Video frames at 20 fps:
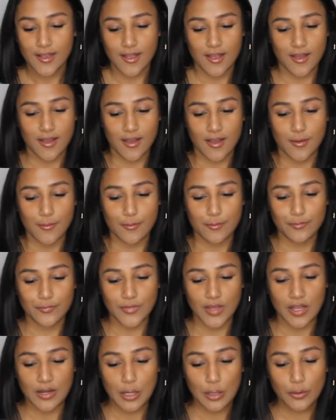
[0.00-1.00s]

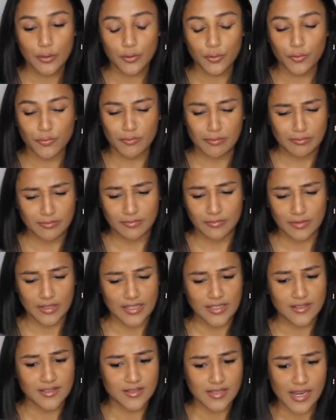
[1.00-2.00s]
Another
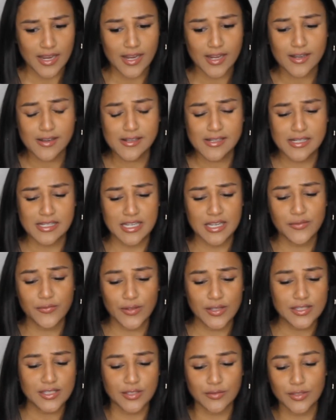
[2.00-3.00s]
insane
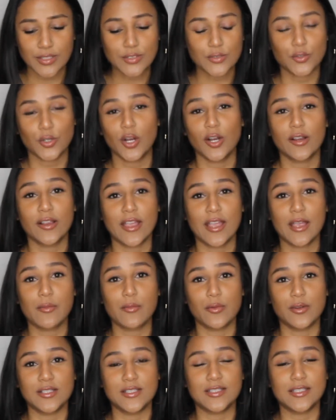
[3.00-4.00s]
defensively strong game
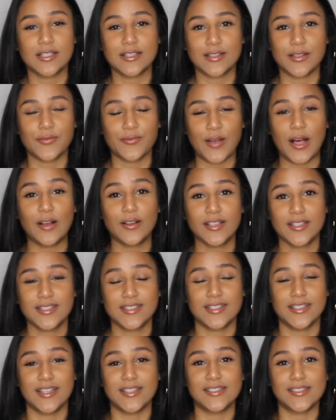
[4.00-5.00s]
was the Falcons
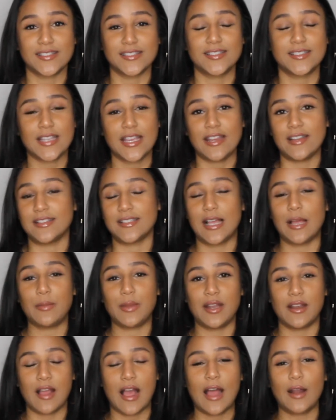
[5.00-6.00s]
against the Saints. I
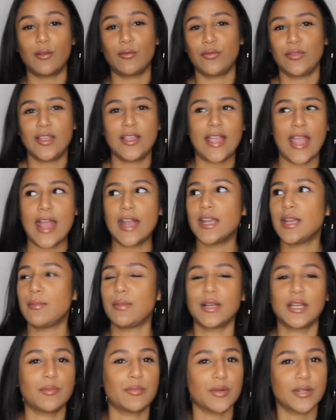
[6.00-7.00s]
mean, I don't think
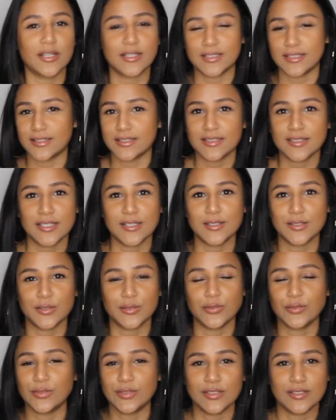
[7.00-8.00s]
anybody predicted the Saints to
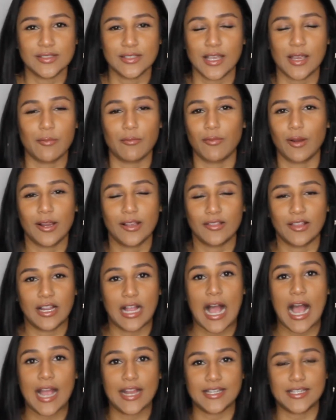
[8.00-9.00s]
lose this game, right? Like,
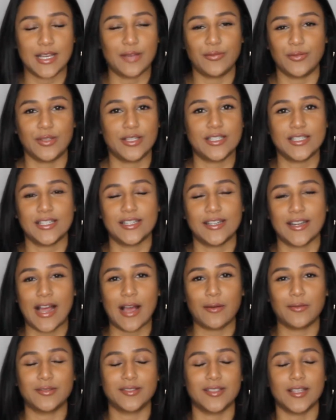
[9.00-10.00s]
I definitely didn't.
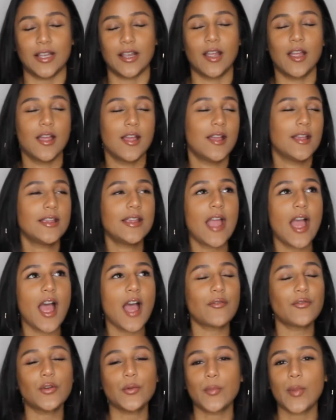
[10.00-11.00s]
I was like,
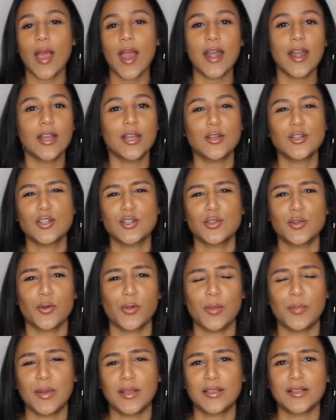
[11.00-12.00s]
yeah, if you're betting, you should
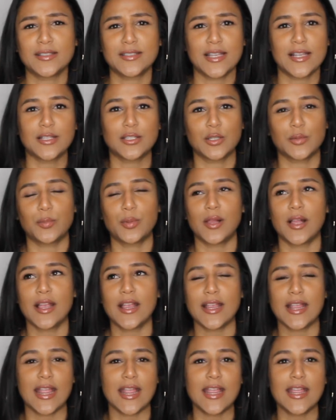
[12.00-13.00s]
totally pick the Saints. They're
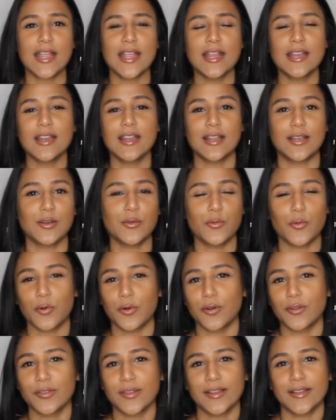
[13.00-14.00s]
playing in New
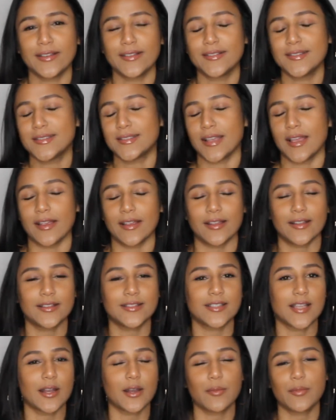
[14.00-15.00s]
Orleans. Like,
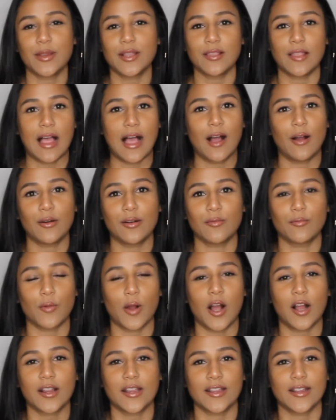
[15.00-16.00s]
it's going to be loud and
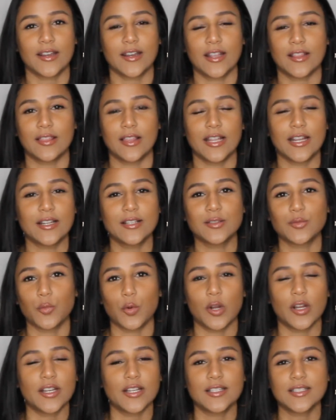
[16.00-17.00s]
rocking. Atlanta's
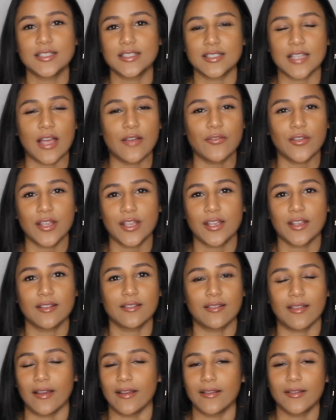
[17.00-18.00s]

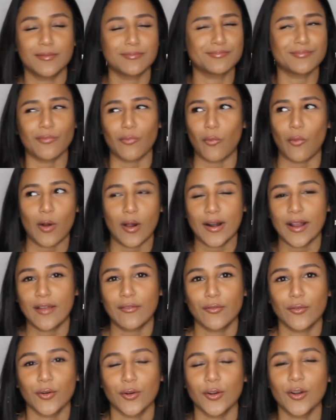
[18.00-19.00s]
1-7, like,
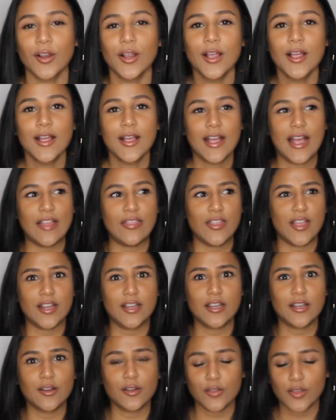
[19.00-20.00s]
whatever. And then
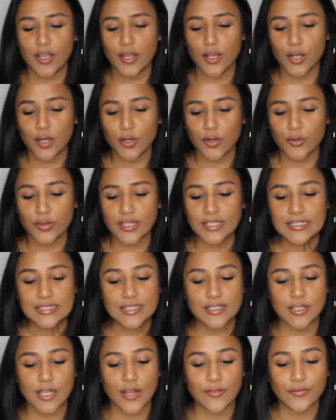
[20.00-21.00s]
here they go. They
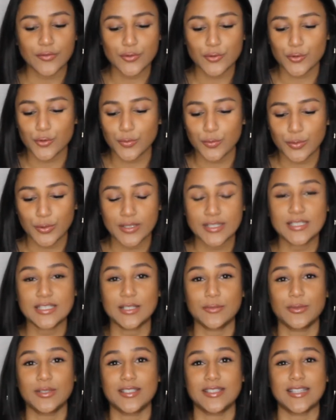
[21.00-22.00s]
stuffed Drew Brees.
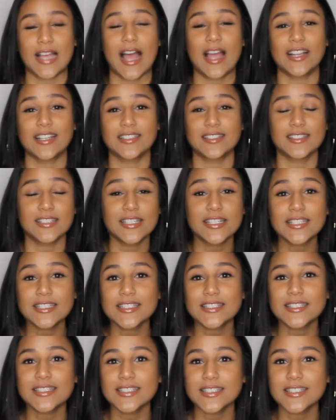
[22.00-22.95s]
He was sacked 6